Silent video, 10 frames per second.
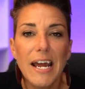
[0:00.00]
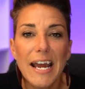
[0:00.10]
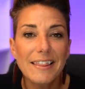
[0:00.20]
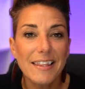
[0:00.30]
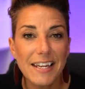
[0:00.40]

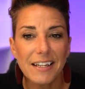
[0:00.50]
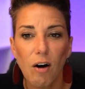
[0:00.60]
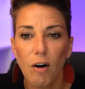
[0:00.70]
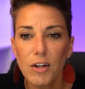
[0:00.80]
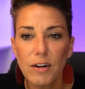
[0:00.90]
And then
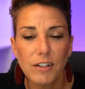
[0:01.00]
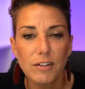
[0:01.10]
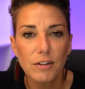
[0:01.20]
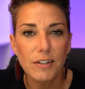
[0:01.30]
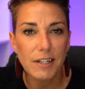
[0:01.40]
all you have to
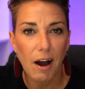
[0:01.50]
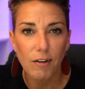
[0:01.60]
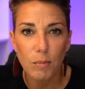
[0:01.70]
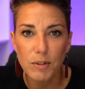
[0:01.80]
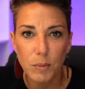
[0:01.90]
do to
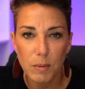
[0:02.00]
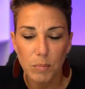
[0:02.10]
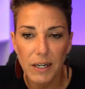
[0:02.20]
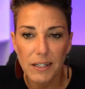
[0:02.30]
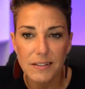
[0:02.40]
toggle between
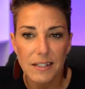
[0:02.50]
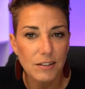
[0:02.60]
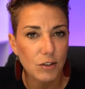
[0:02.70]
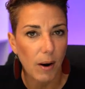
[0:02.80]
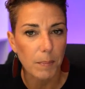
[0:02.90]
brands is
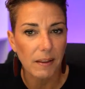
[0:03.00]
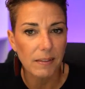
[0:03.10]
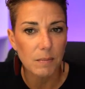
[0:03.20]
drop down the